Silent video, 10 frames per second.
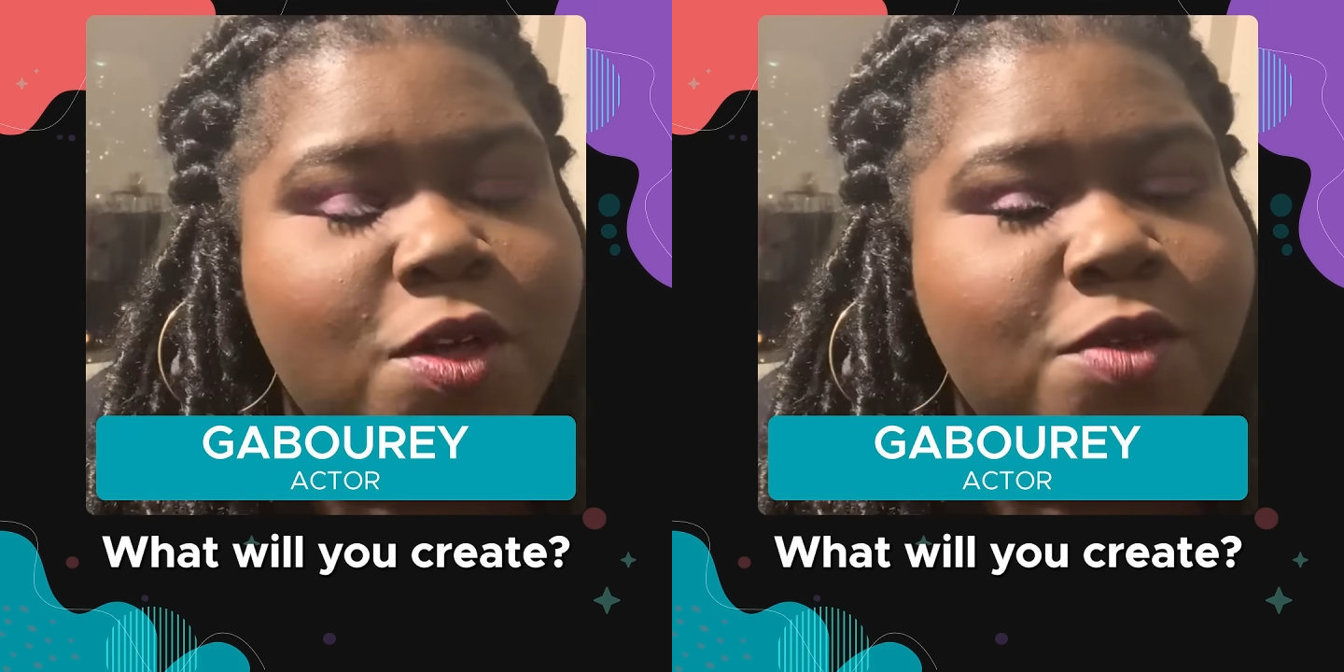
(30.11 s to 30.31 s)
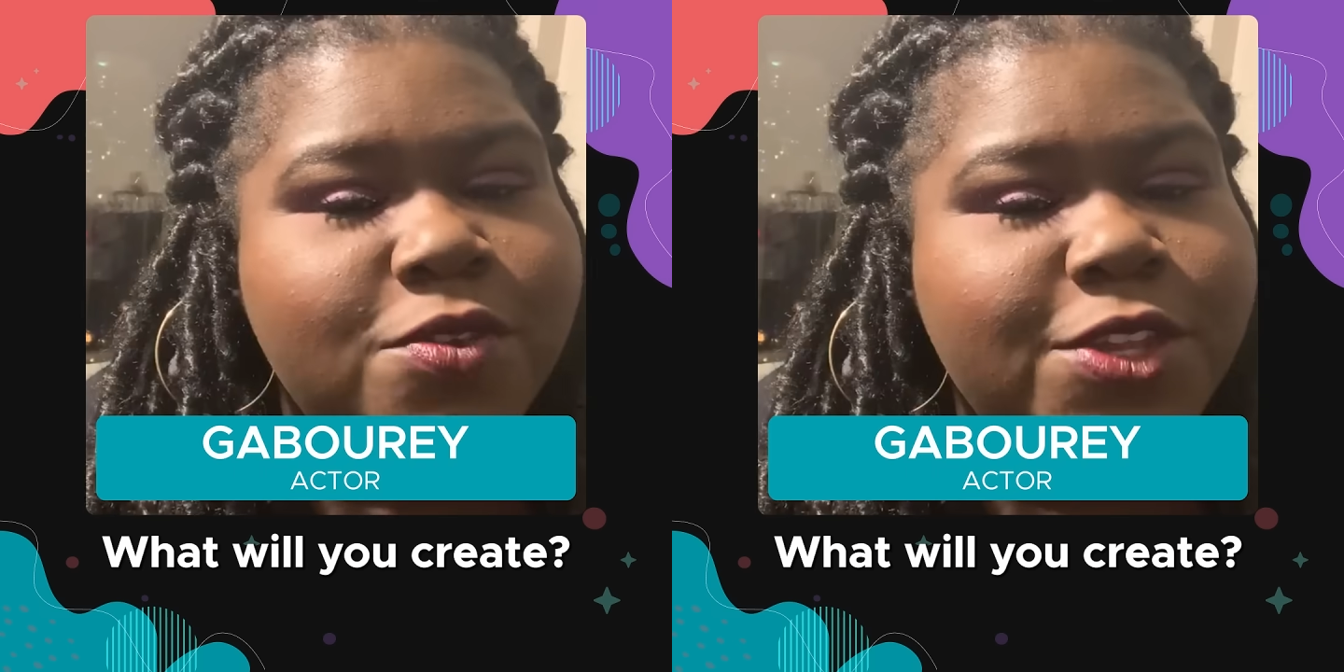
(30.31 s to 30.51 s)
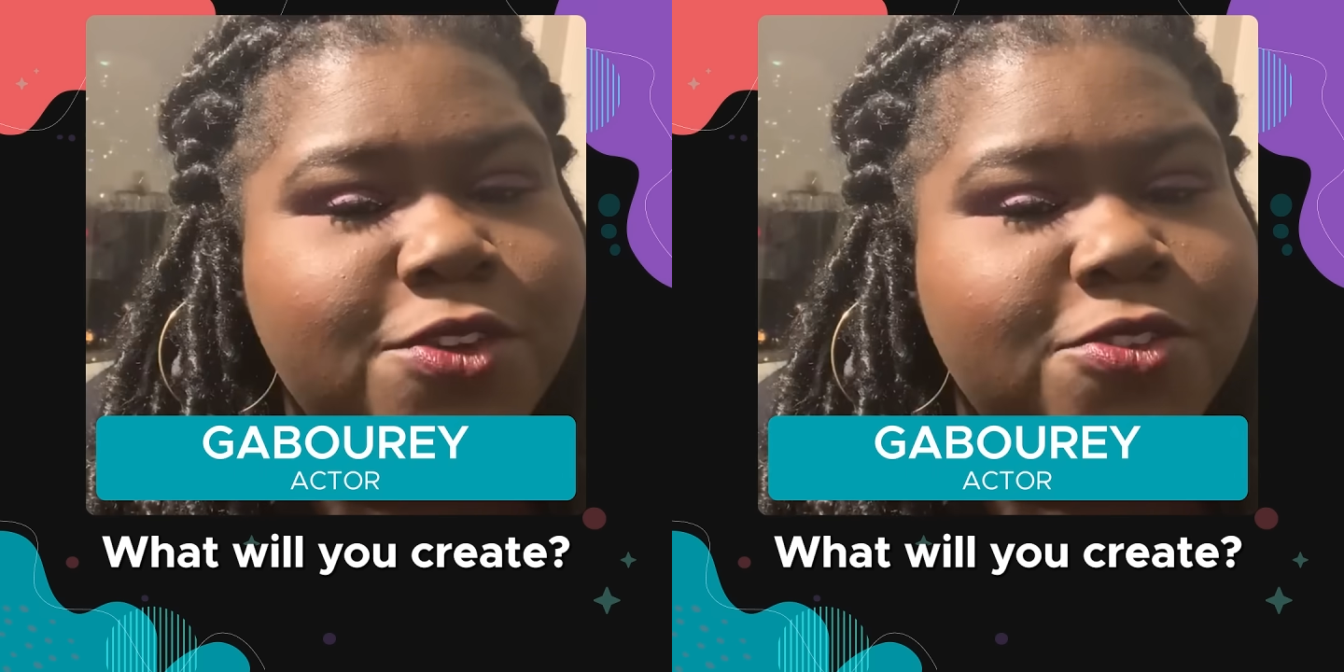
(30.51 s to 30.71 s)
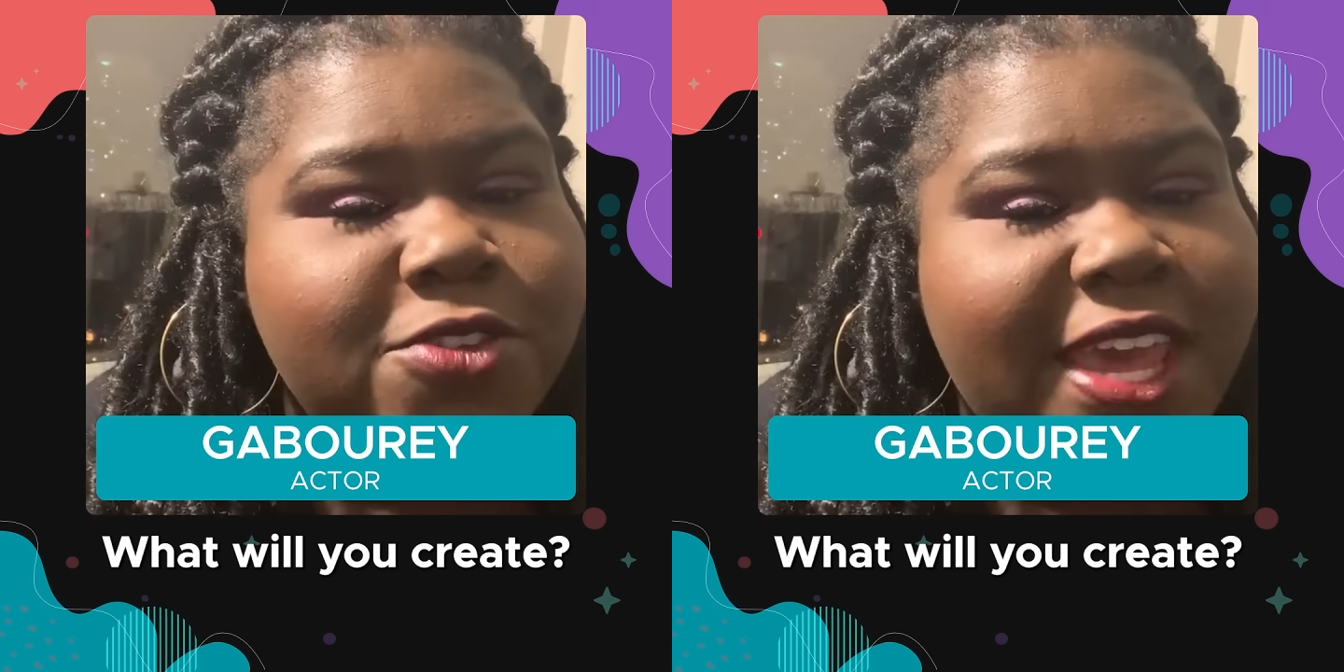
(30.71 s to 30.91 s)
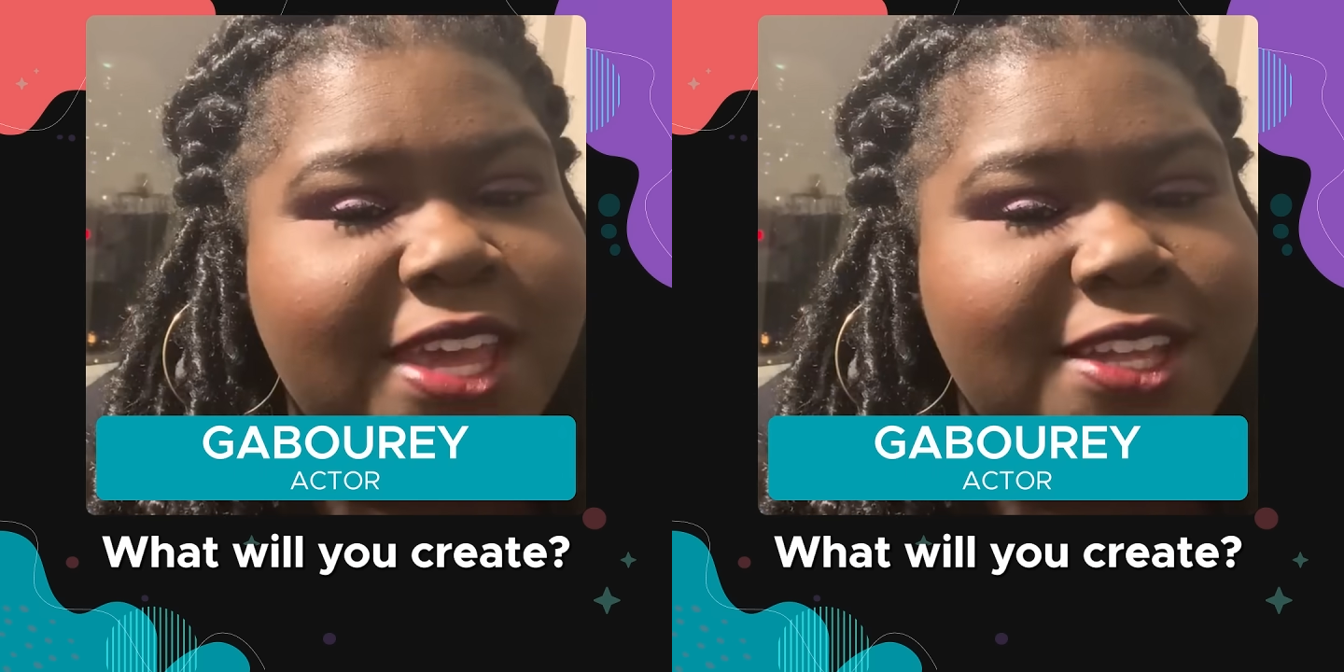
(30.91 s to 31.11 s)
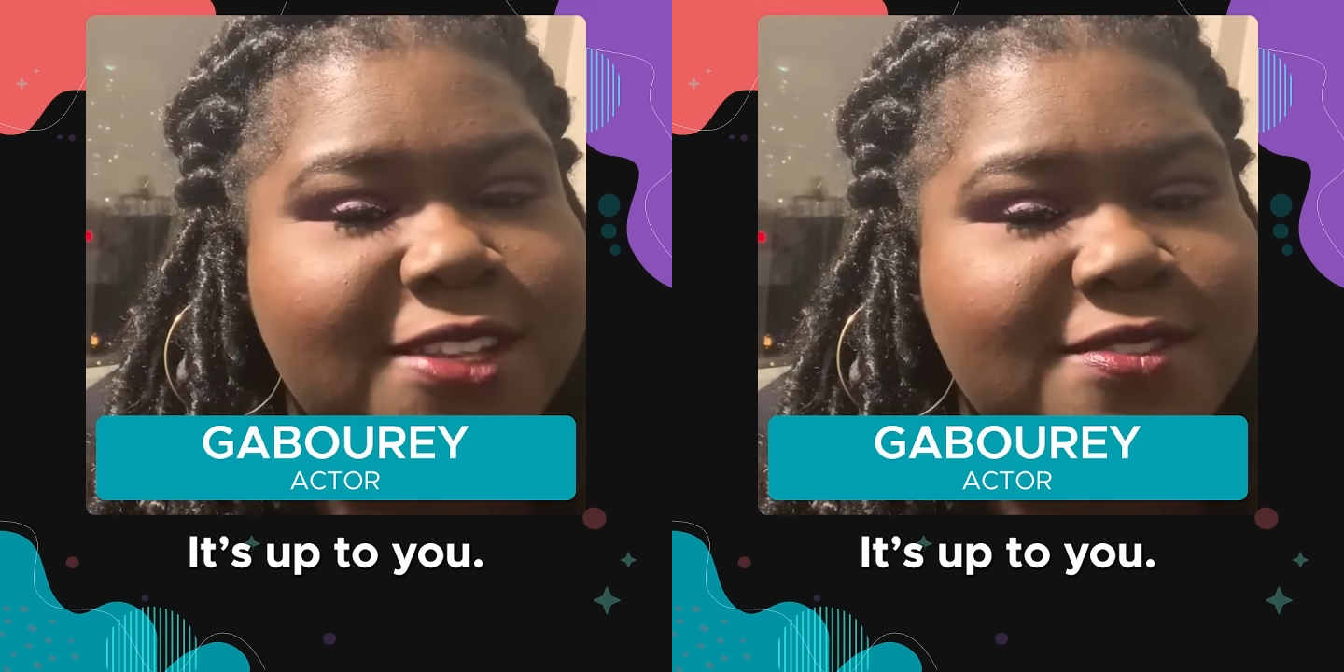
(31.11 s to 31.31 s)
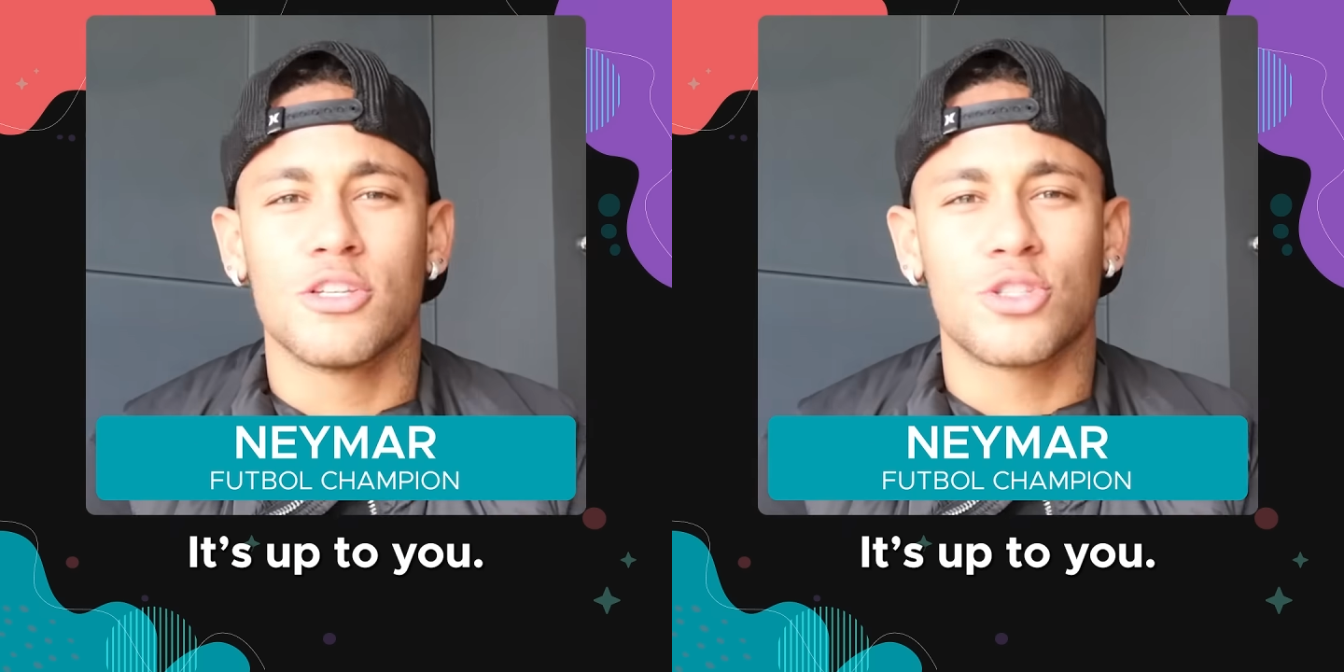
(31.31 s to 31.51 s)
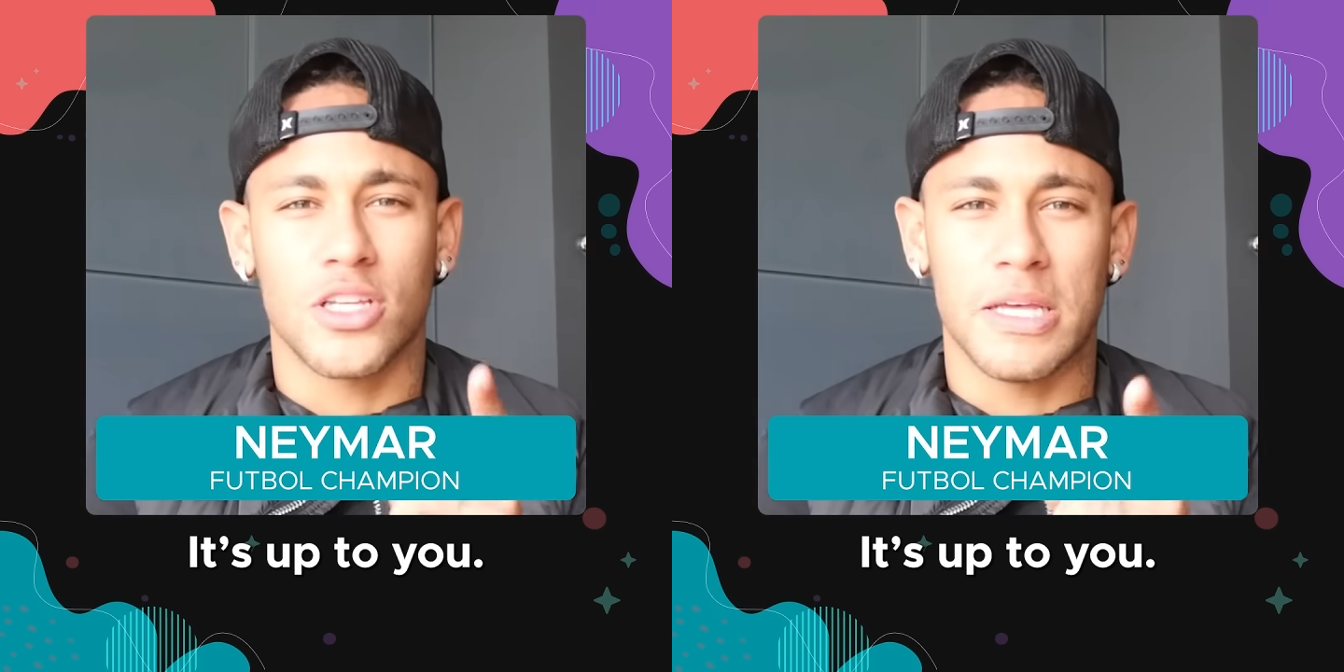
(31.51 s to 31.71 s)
What will you create? Só